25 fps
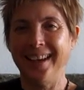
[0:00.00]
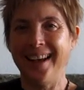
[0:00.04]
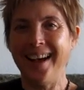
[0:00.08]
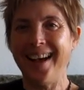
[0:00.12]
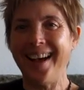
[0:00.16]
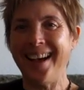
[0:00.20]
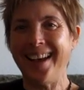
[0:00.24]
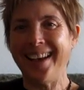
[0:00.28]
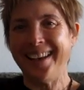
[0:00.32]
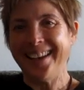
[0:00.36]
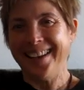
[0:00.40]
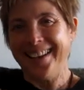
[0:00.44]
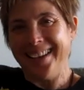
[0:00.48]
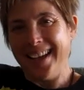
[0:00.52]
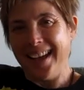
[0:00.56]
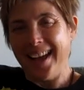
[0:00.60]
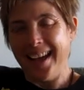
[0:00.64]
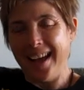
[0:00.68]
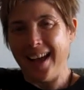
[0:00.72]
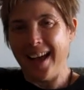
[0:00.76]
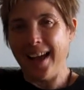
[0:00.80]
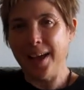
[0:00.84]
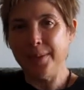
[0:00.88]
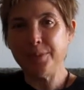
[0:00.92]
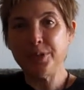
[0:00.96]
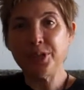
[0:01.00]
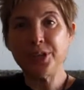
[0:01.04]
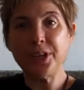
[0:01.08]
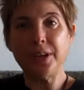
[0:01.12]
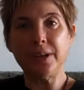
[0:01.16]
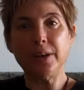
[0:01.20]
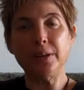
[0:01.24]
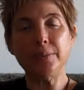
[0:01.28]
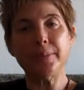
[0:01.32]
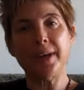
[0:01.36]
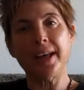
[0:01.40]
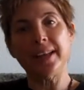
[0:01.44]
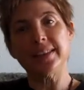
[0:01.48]
Hi, I'm
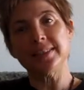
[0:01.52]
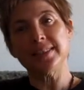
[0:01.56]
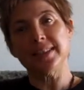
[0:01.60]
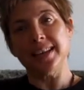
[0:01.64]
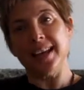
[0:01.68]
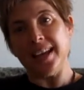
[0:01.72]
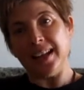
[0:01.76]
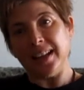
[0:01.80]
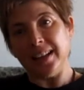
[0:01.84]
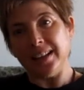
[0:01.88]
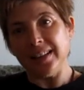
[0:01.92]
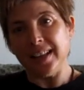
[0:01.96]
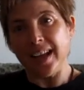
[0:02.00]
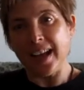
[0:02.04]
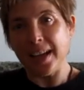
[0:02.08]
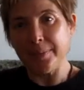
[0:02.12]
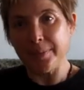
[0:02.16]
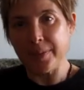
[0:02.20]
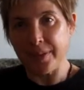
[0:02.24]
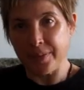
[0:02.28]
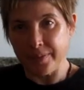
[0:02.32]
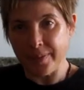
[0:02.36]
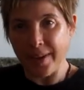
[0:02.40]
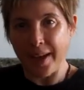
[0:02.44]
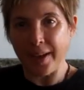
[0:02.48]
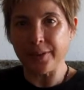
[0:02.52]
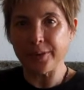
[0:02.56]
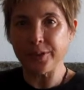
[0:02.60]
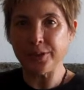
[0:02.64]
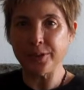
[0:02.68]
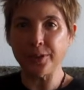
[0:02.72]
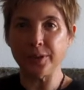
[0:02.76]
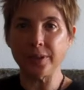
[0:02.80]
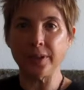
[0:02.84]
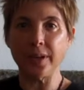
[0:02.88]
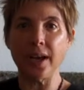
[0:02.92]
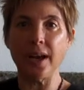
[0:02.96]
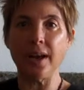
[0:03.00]
Cheryl Montelle. I'm the
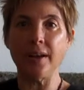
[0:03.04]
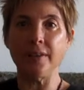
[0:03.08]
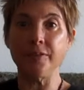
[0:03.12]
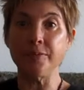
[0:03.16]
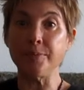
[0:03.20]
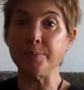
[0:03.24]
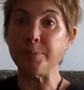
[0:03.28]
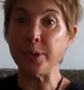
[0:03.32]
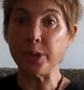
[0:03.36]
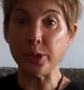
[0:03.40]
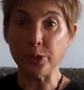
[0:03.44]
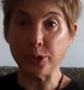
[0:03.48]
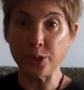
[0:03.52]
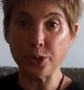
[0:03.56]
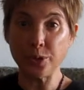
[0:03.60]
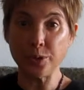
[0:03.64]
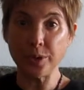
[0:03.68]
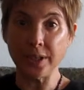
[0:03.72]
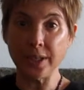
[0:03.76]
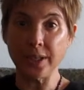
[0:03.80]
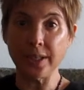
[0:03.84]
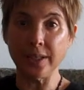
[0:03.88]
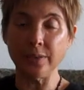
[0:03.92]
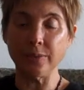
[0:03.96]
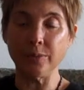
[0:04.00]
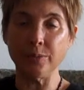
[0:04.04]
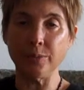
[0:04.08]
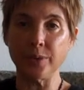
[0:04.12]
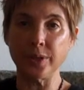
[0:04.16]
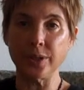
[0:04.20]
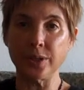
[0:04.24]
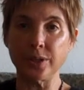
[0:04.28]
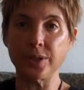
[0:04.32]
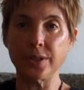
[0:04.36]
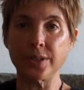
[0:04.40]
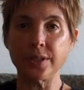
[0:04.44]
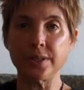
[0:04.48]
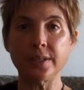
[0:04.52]
founder of Miltree,
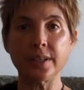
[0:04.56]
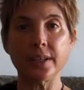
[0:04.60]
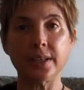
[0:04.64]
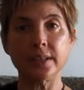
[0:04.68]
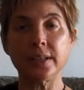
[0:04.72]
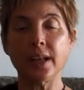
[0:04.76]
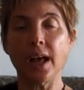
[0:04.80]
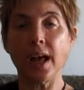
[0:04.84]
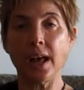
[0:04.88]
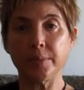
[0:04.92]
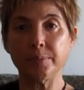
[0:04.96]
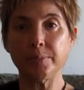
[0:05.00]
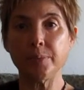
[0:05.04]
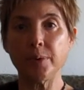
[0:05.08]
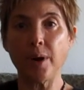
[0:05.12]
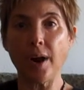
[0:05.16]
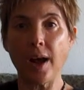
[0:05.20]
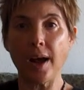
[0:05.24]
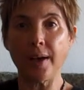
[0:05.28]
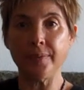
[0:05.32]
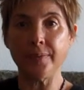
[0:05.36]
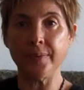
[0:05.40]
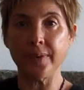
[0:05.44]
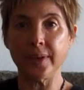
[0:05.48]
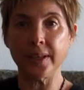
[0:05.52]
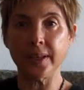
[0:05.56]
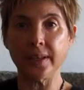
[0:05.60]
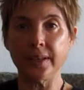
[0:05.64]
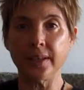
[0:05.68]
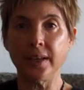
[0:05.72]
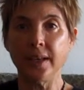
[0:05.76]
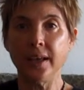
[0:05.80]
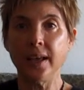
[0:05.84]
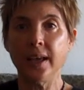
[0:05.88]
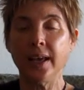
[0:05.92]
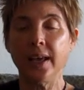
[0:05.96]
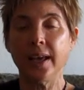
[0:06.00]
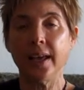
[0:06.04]
which is a nonprofit,
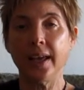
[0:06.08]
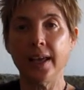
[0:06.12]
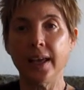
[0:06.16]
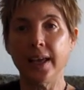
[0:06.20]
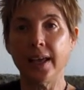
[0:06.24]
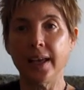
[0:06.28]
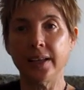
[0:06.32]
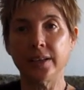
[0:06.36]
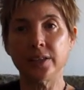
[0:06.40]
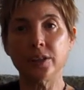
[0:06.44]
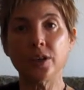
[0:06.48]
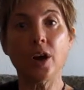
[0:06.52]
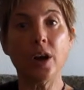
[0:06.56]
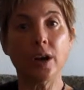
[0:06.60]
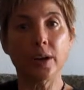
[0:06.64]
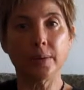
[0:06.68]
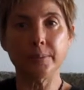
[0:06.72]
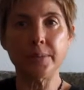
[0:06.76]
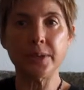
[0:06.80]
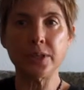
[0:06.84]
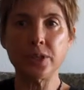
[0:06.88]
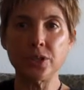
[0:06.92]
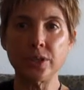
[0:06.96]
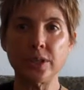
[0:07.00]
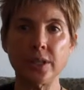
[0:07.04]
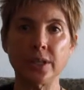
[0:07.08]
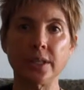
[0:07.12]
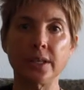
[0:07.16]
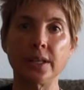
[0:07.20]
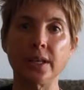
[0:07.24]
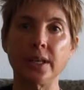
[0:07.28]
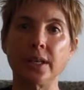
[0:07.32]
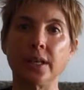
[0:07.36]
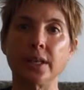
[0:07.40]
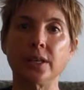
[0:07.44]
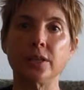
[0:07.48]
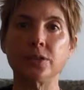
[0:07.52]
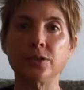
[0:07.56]
and our mission
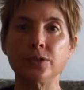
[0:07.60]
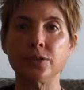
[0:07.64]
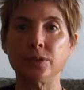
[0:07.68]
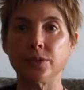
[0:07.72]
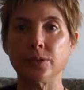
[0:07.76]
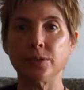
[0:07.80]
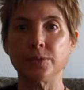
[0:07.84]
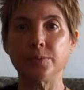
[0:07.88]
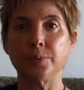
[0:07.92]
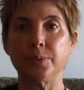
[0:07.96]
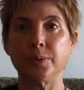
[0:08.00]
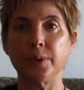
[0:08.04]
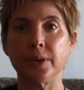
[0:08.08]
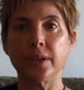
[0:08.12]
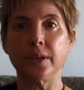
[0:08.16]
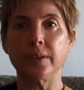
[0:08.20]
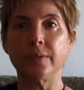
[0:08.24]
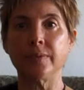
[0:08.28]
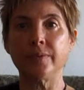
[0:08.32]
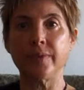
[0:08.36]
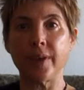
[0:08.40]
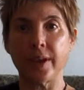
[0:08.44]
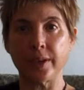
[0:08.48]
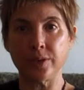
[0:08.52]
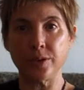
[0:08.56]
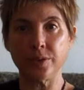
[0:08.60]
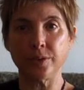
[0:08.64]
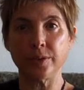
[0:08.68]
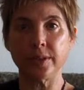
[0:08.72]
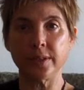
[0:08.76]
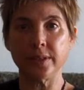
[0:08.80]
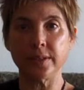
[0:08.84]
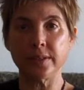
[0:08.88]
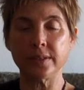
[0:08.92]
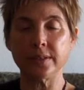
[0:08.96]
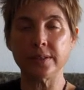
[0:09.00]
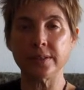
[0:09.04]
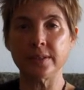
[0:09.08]
is to bring
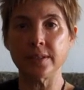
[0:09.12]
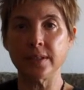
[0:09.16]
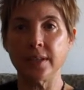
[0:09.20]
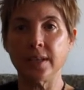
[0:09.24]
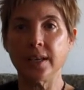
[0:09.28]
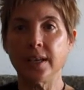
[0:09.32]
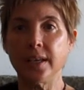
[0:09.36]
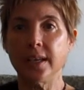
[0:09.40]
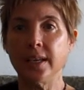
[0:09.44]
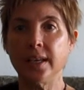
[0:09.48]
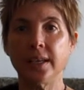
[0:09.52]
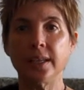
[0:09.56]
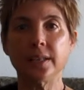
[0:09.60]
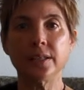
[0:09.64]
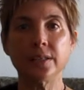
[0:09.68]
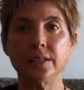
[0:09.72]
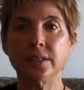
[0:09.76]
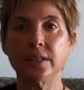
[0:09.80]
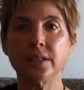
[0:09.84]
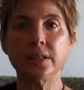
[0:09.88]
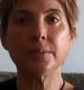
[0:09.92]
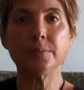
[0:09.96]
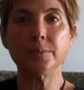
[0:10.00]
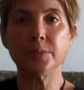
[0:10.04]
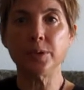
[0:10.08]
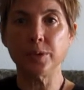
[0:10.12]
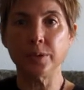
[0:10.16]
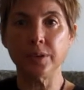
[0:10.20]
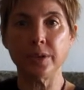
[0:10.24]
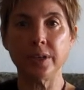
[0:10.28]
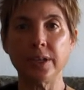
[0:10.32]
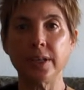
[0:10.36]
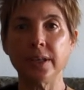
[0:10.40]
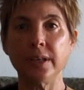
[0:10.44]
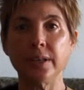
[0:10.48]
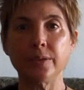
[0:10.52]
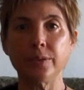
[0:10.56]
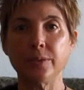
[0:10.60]
veterans into
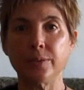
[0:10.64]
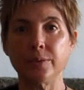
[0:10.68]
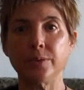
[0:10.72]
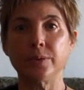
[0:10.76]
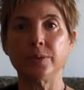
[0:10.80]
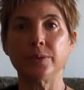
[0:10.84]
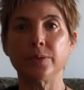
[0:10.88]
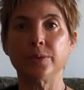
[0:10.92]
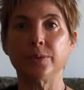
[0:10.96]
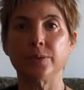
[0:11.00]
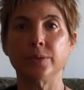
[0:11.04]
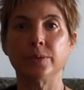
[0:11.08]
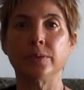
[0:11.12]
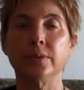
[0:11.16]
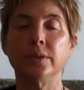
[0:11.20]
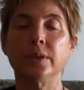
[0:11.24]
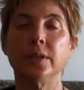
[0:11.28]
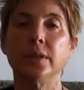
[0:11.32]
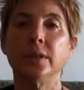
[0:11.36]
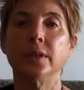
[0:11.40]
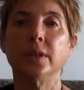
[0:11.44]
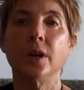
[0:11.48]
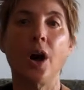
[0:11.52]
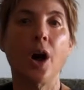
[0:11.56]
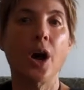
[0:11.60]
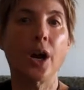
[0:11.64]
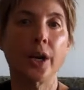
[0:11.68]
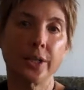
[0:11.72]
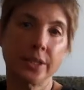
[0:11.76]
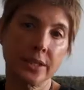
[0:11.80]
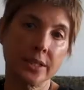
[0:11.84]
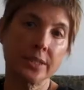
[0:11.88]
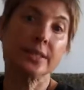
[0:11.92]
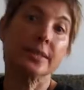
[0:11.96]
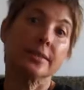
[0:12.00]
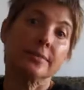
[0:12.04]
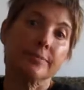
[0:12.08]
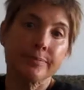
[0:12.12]
community through
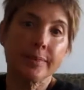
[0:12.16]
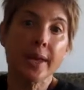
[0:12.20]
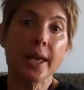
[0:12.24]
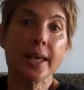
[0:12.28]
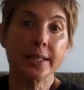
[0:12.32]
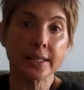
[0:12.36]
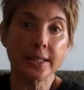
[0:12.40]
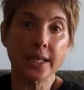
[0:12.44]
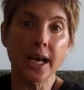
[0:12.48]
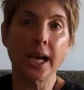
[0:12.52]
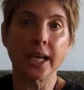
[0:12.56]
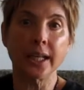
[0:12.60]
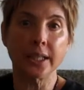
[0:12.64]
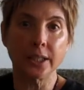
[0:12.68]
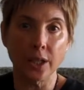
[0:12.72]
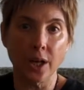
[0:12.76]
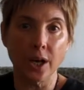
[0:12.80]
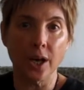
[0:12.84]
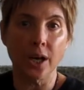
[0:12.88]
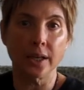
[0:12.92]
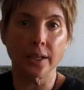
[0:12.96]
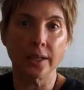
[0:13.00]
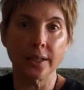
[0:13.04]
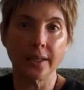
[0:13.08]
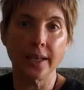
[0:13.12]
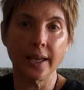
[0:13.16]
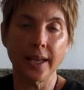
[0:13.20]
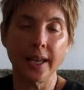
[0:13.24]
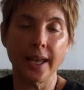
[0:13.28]
arts and dialogue.